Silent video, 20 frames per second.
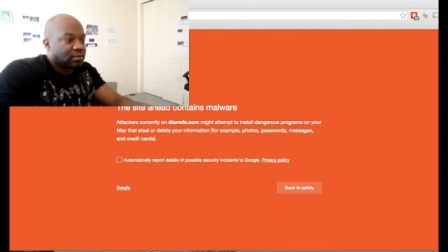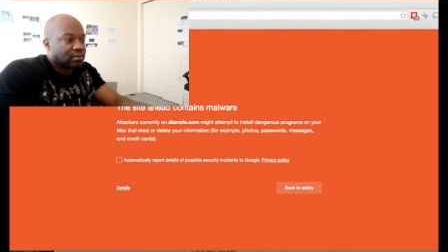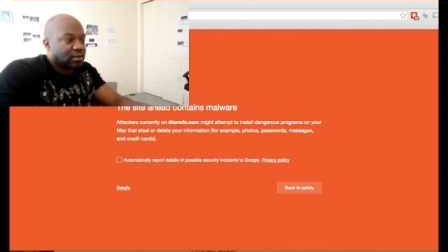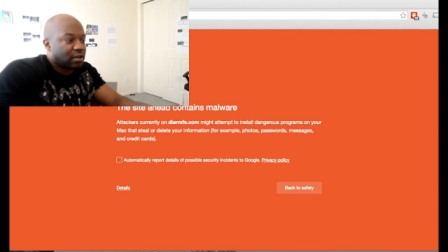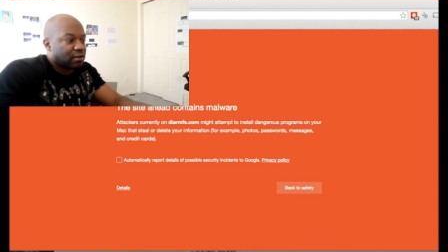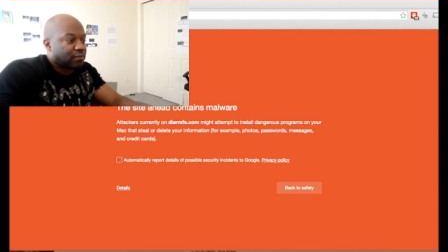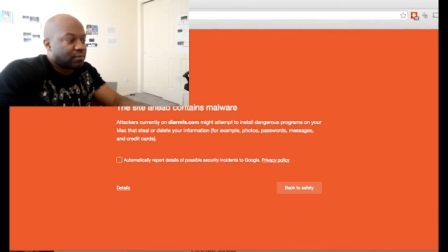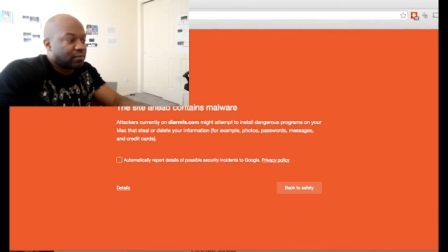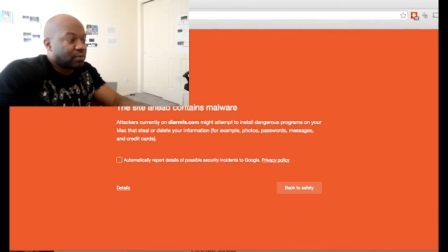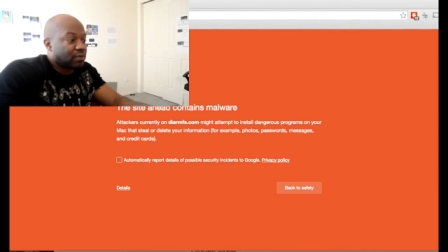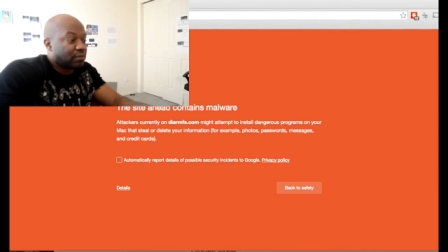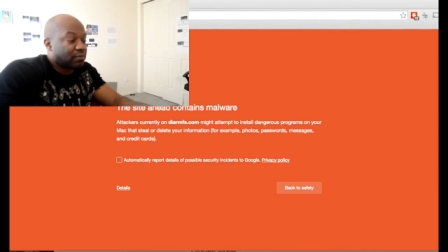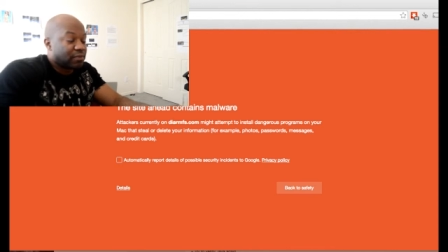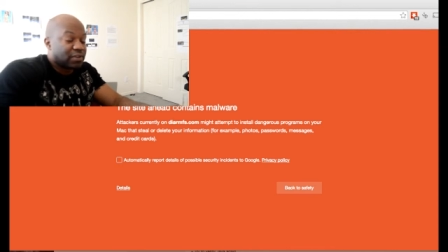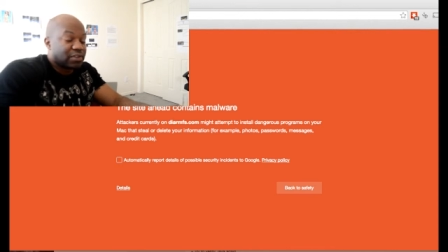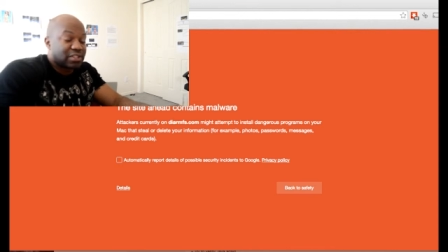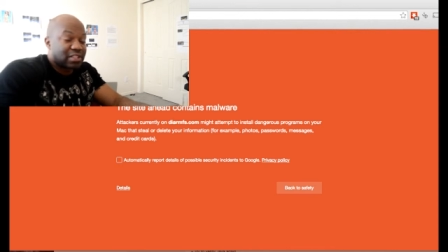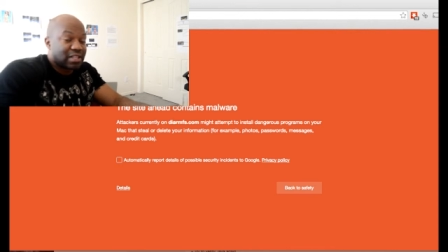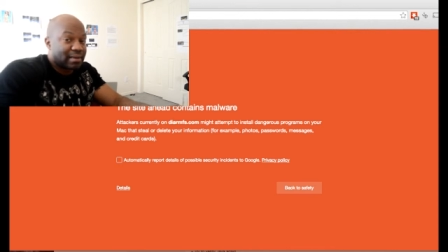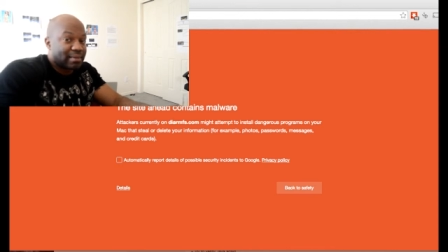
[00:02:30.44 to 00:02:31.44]
if the
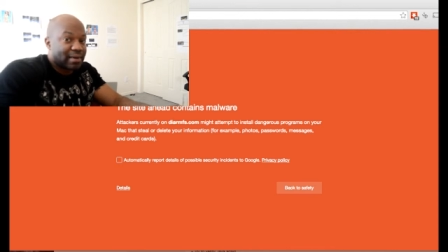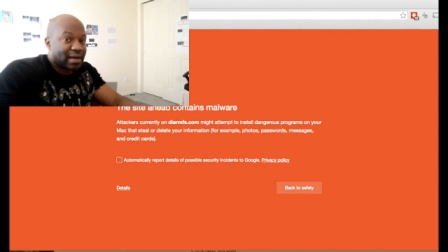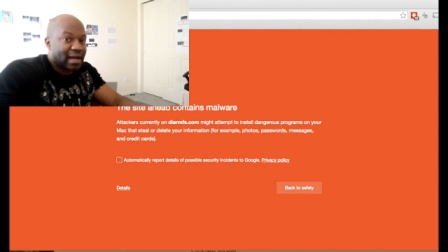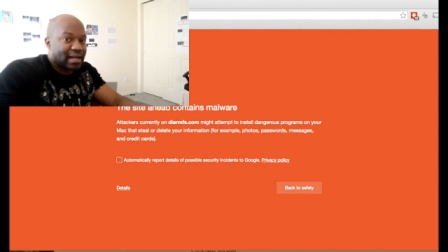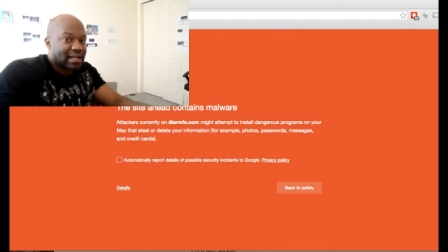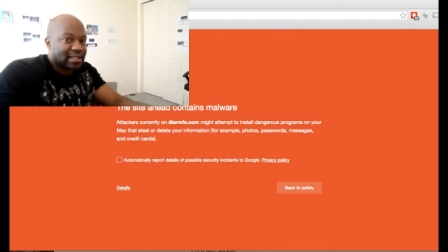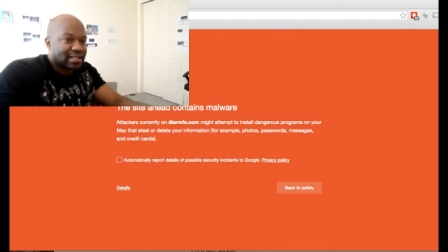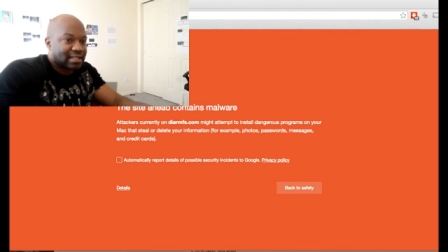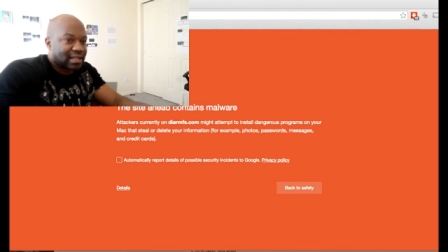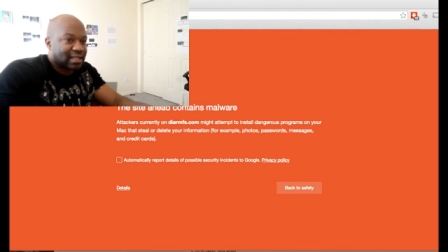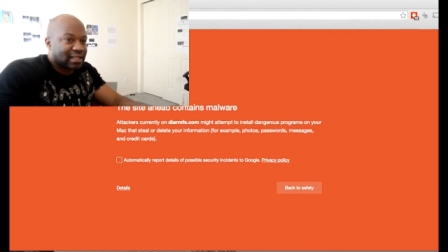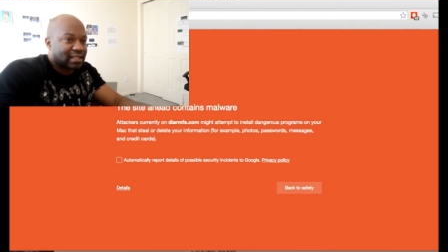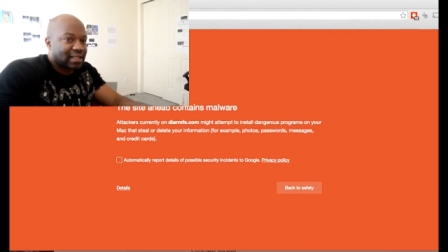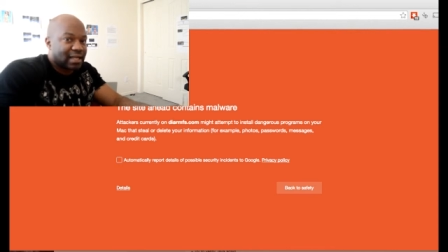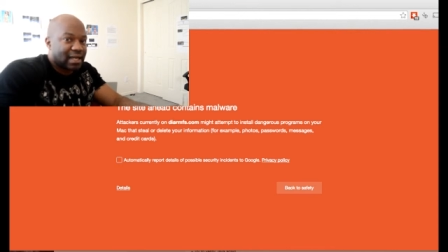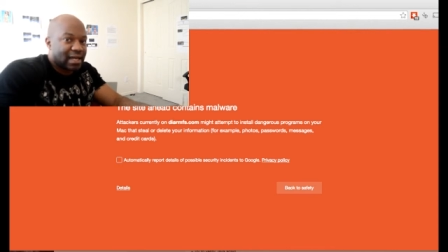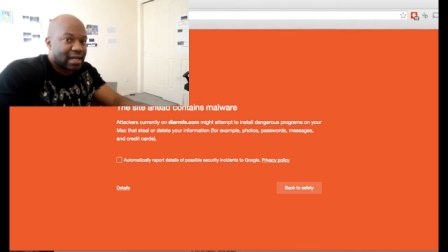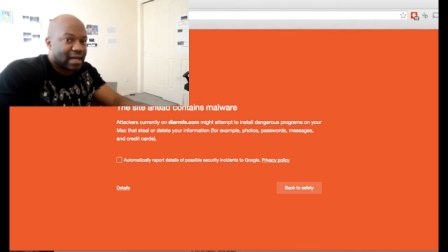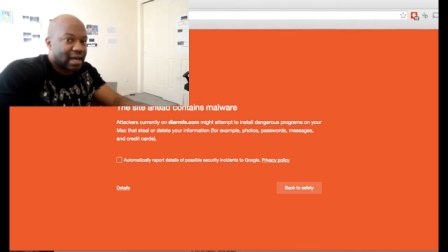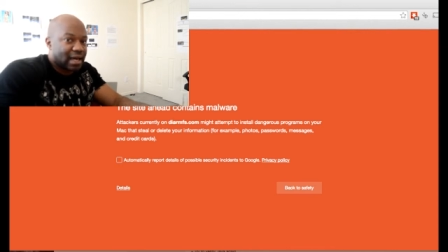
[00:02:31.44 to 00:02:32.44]
first time I had a site
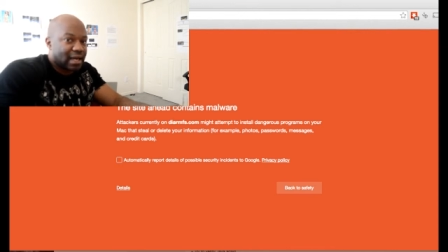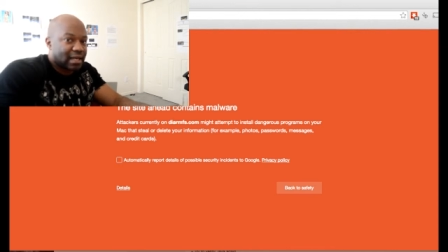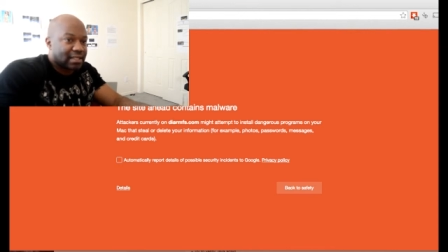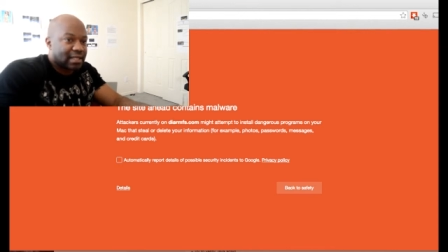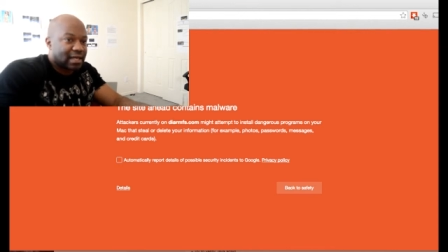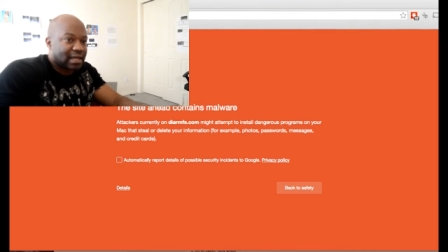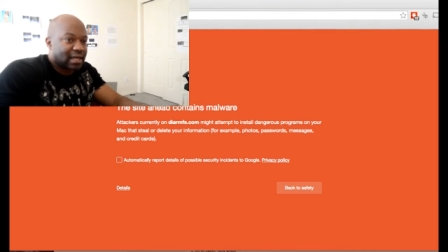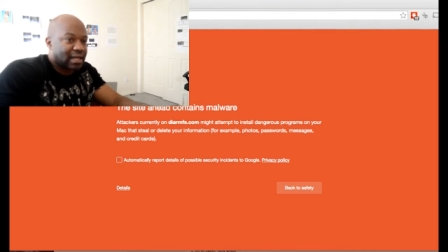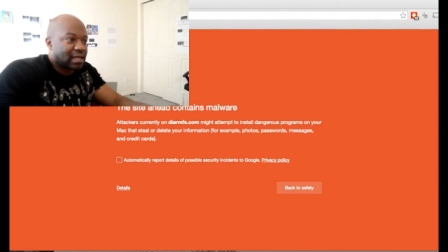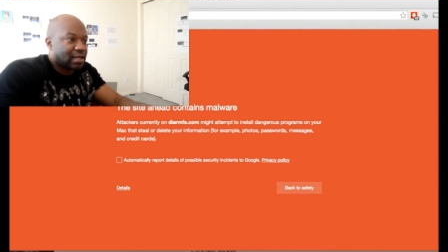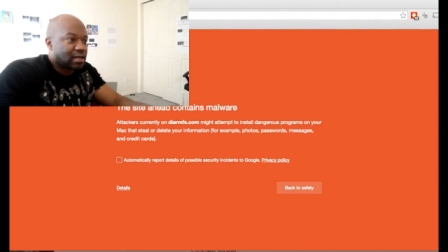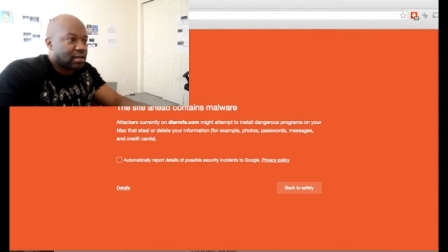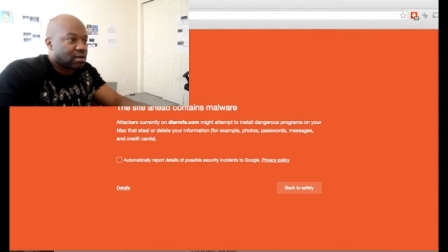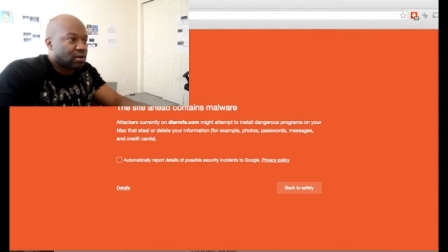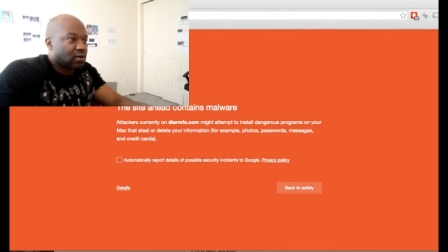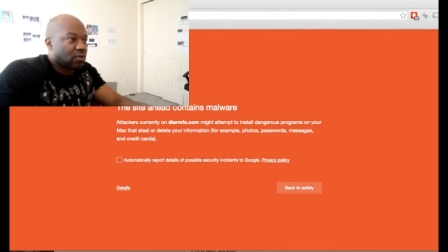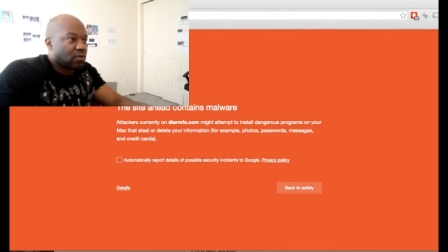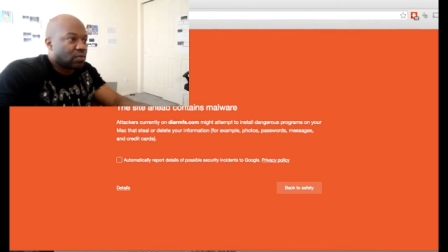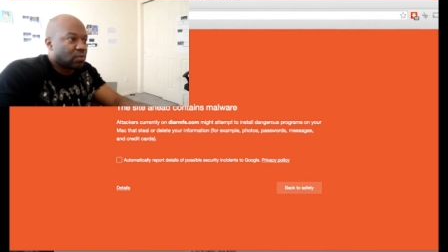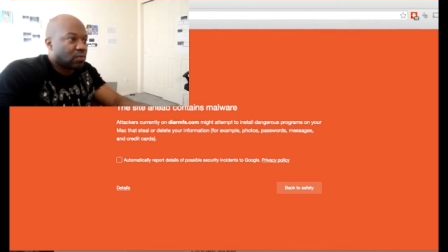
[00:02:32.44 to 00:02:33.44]
that got hacked, I didn't
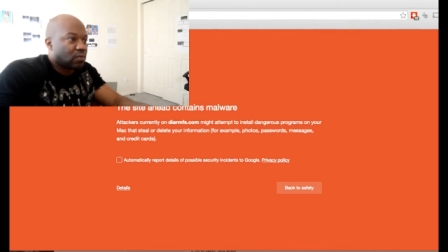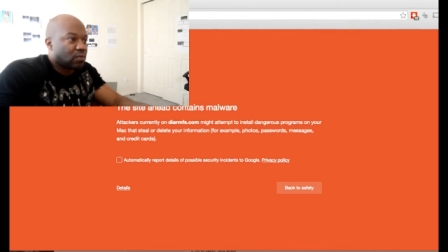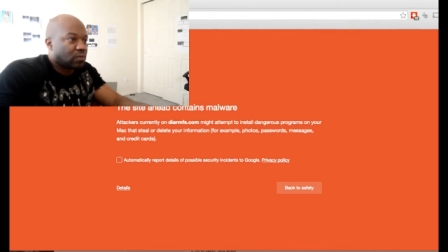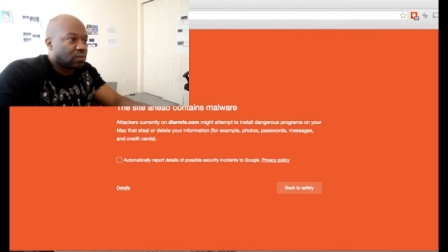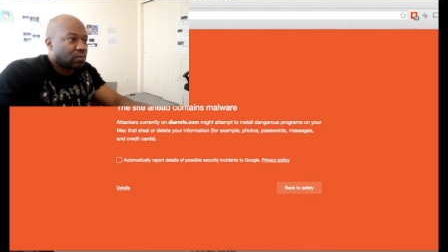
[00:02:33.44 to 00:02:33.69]
know.